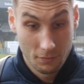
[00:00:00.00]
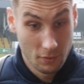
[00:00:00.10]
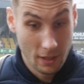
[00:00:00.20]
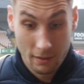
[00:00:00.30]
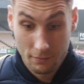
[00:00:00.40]

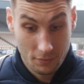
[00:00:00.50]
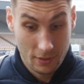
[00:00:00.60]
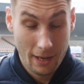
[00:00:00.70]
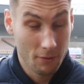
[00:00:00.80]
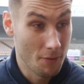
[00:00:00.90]
They,
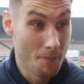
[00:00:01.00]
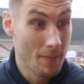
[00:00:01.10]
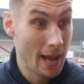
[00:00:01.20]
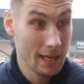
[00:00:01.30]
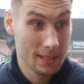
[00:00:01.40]
they were
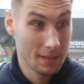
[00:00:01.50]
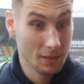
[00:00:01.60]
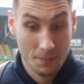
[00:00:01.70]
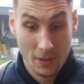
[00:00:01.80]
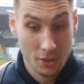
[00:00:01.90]

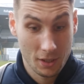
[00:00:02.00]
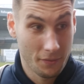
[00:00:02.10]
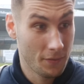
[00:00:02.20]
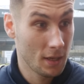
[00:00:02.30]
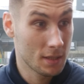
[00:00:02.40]
amazing, especially the
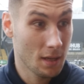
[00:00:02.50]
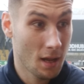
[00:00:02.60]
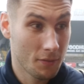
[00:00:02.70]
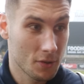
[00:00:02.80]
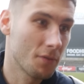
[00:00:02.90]
first
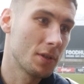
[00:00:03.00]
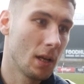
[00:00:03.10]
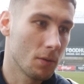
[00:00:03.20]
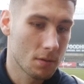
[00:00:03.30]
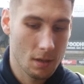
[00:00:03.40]
half because
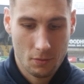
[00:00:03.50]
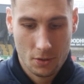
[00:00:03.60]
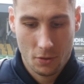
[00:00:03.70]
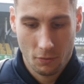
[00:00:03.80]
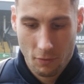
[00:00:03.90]
obviously I was I was
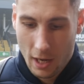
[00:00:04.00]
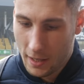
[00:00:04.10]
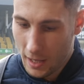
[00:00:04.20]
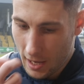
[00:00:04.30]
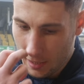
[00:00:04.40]
stood
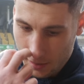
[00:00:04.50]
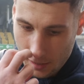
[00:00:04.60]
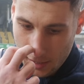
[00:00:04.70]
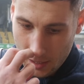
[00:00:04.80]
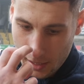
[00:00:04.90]
right there
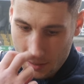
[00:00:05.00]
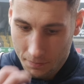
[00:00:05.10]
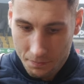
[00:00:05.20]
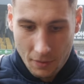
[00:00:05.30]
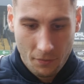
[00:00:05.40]

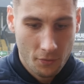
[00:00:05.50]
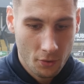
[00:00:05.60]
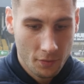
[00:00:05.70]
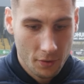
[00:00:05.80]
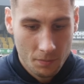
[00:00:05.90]
um, in
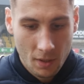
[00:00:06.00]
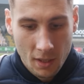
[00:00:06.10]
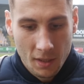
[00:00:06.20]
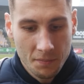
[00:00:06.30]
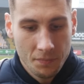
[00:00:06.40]
front of them.
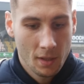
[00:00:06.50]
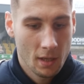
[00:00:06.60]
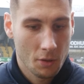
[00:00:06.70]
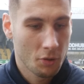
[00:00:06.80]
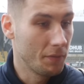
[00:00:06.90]

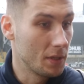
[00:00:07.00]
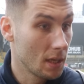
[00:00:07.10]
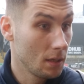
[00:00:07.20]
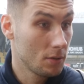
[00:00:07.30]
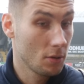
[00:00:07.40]
I couldn't
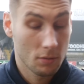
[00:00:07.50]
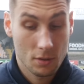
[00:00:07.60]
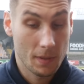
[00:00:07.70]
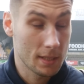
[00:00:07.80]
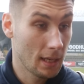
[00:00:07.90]
even talk
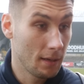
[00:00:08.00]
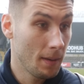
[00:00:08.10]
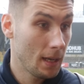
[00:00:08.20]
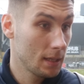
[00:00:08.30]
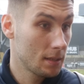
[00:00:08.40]
to my centre
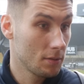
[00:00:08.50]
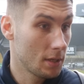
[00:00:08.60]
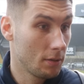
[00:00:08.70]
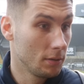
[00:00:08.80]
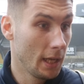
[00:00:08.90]
backs because
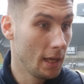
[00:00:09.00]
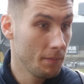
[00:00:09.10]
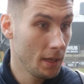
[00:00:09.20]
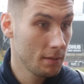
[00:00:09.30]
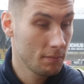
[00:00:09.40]
they couldn't hear
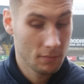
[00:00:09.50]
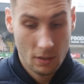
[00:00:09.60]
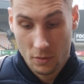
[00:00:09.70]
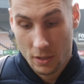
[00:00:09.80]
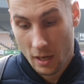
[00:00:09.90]
me.
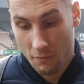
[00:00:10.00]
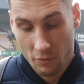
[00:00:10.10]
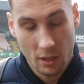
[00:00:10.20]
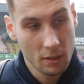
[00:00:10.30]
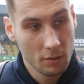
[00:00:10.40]
It was yeah,
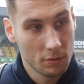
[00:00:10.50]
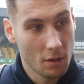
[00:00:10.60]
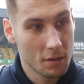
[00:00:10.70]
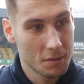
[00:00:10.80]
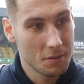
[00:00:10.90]
really good
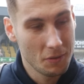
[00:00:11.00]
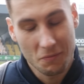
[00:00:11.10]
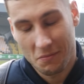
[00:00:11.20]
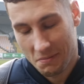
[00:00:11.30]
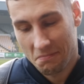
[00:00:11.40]
noise. It
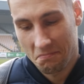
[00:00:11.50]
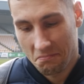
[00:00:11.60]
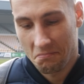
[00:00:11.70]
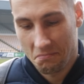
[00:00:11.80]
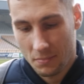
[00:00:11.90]
was
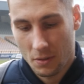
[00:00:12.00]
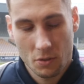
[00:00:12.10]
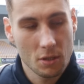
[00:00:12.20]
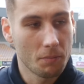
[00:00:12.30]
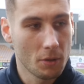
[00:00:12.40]
it
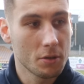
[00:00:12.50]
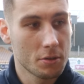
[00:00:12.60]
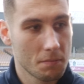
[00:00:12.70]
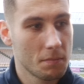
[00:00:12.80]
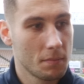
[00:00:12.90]
was top notch.